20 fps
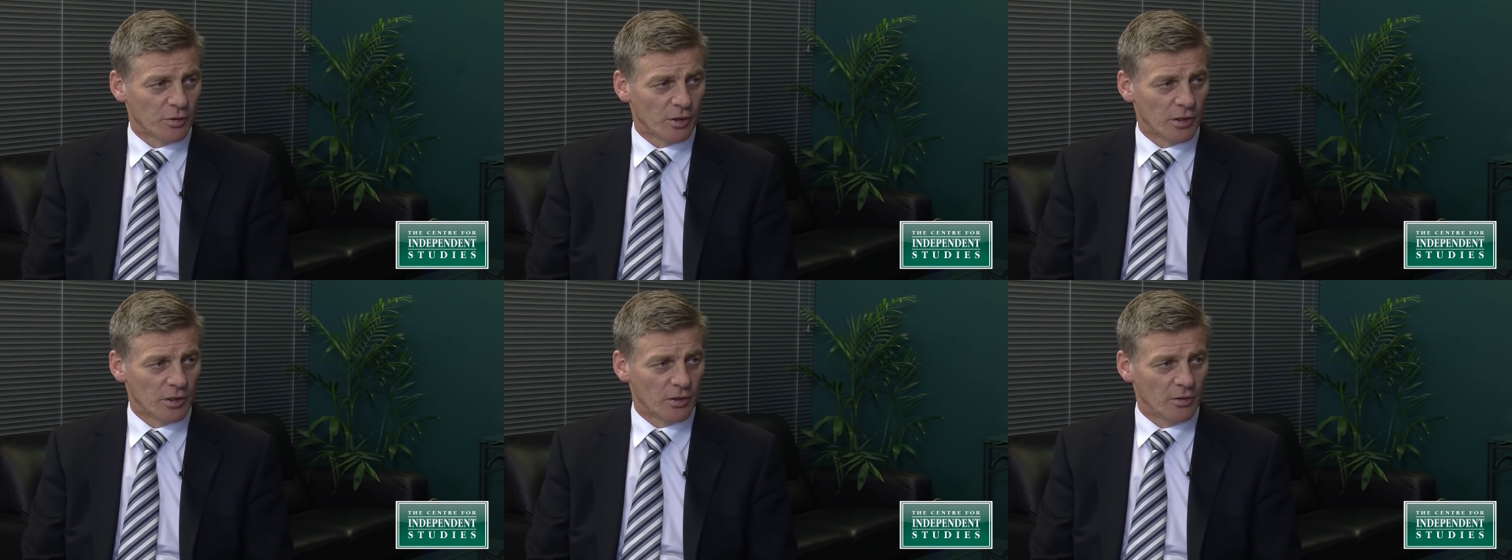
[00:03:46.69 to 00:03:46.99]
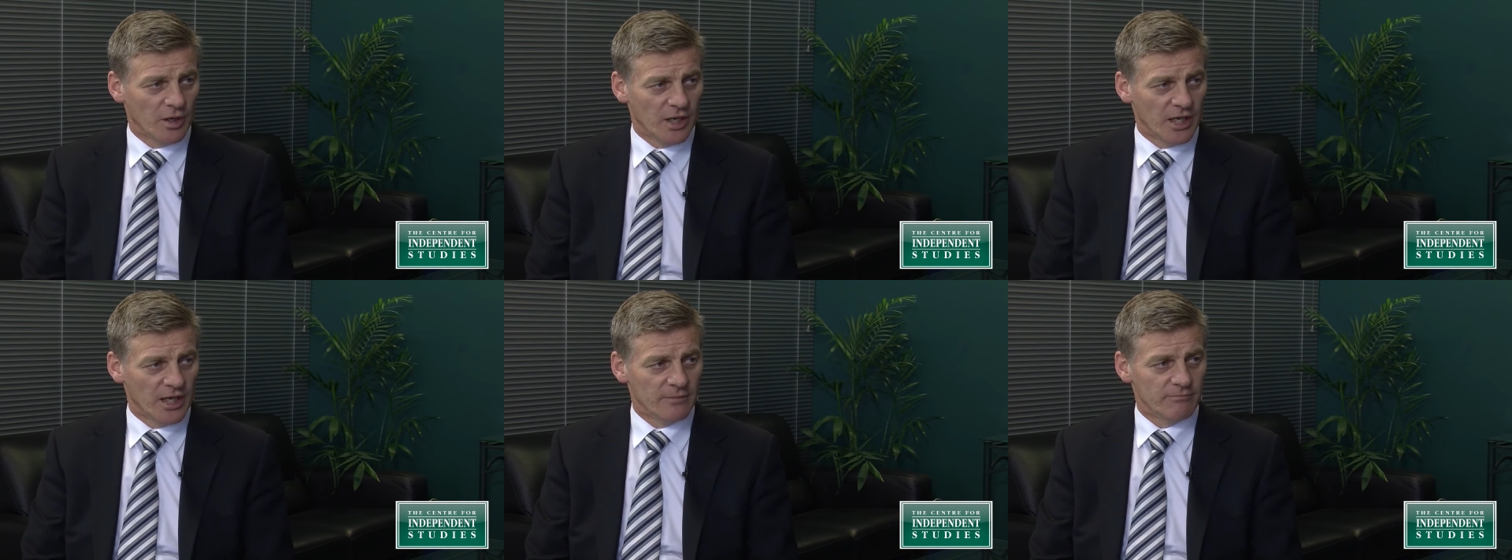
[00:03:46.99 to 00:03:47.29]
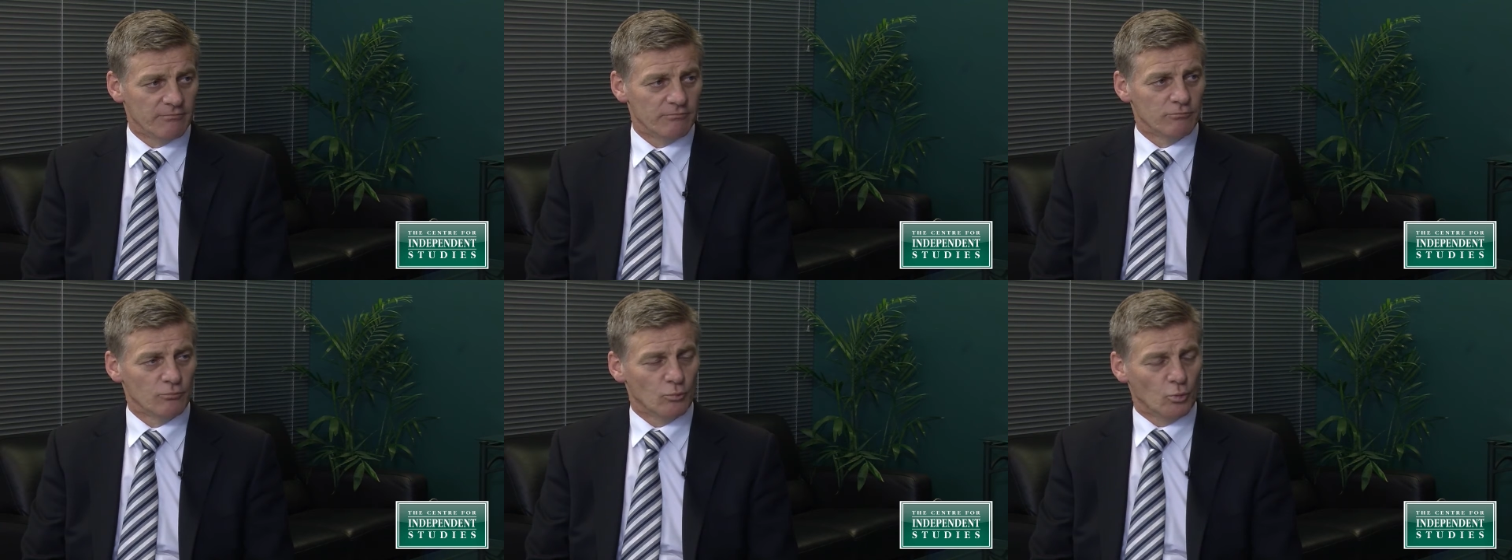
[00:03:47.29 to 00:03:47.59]

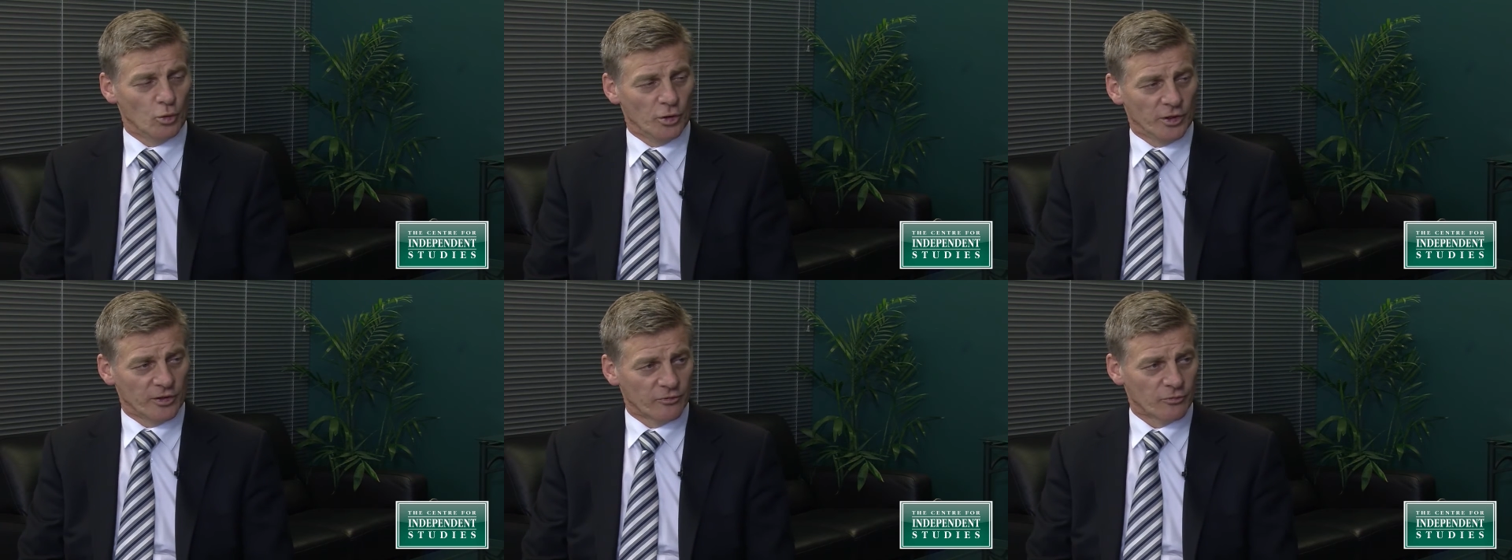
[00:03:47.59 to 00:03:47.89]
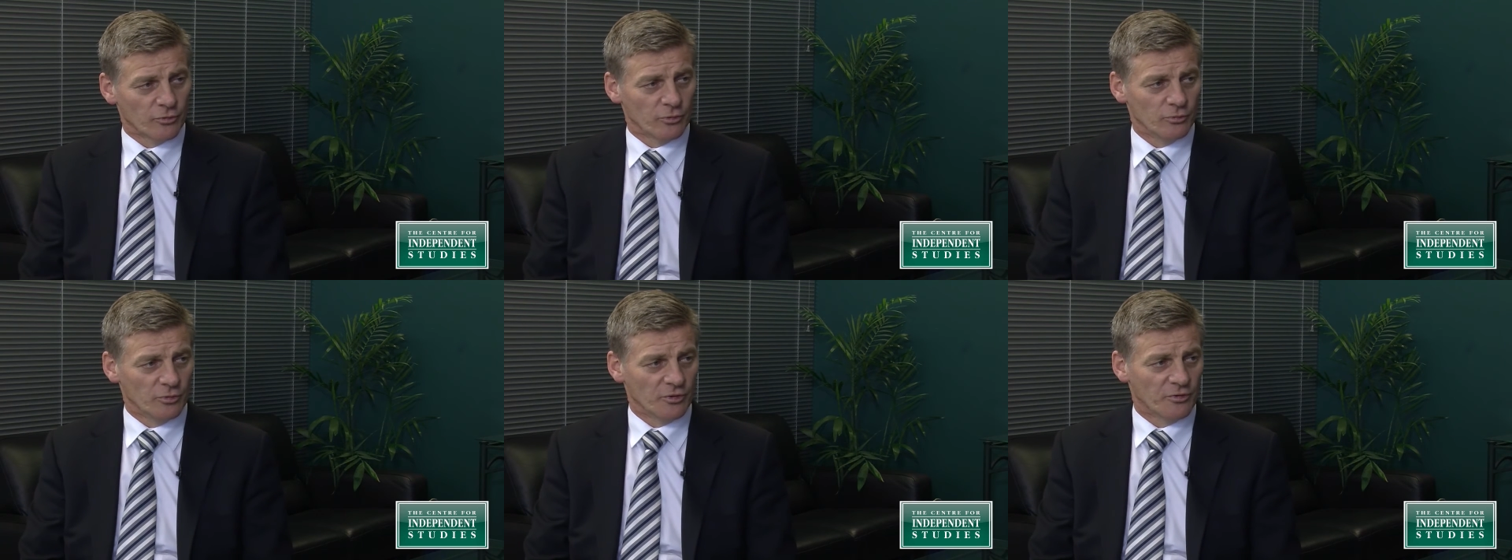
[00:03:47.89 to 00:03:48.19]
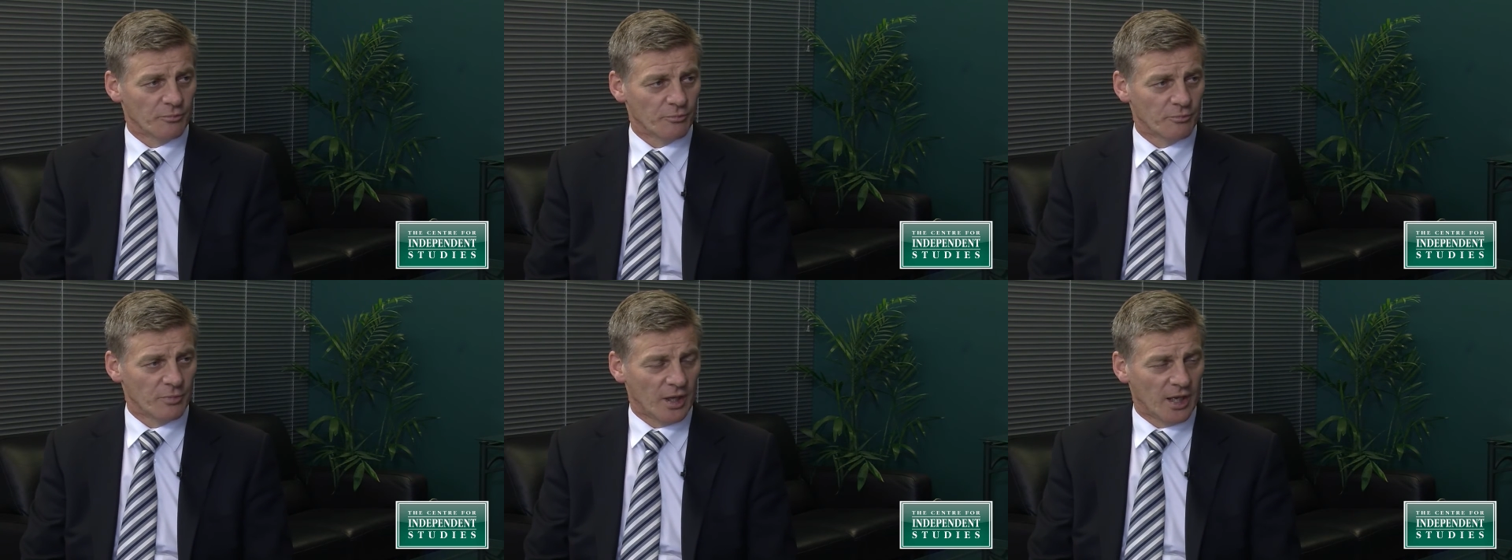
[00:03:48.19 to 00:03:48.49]
program worked through with